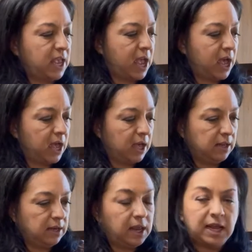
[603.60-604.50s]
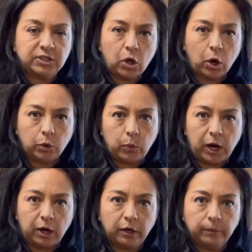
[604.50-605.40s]
at Ace
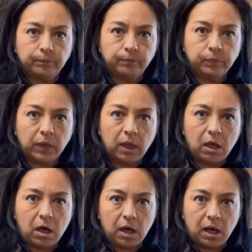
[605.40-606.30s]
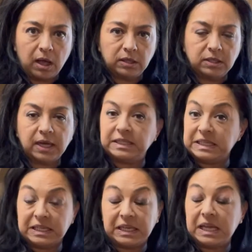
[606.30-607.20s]
Hardware. I
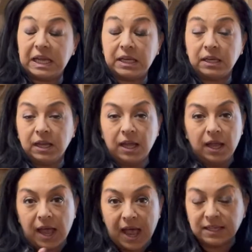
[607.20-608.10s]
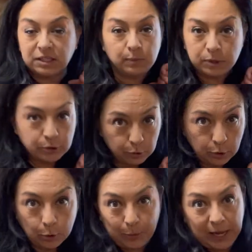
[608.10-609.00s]
did again ask Mr.
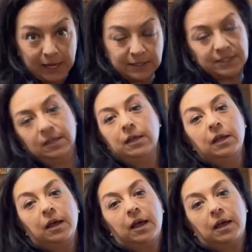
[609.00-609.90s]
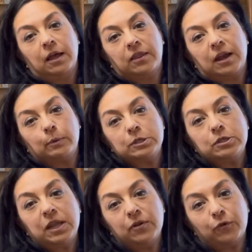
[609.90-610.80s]
Google Pants that I was
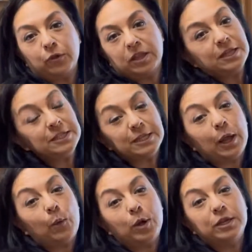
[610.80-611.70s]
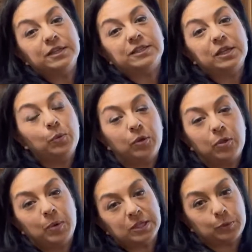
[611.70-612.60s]
looking for this, and I wanted to see where the
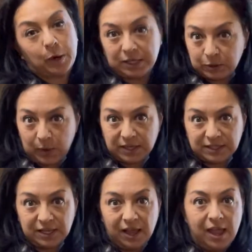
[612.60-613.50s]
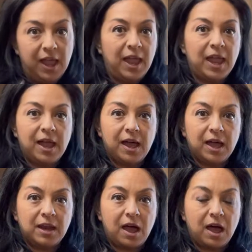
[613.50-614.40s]
best price was.
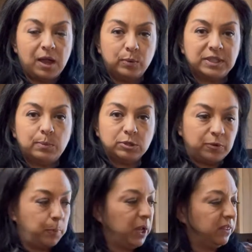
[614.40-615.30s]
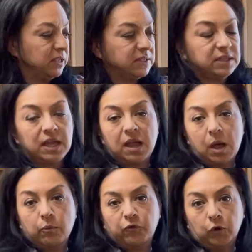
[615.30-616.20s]
And I was able to pick this thing
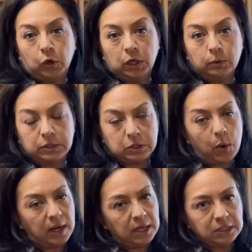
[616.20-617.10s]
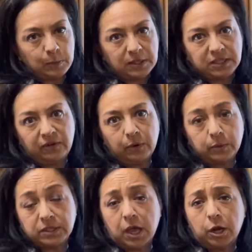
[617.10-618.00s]
up for, it was quite expensive. It
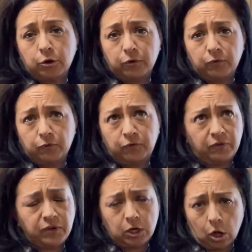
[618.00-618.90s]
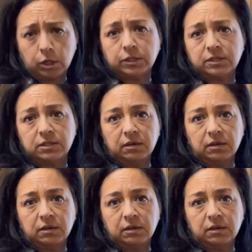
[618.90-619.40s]
was $150.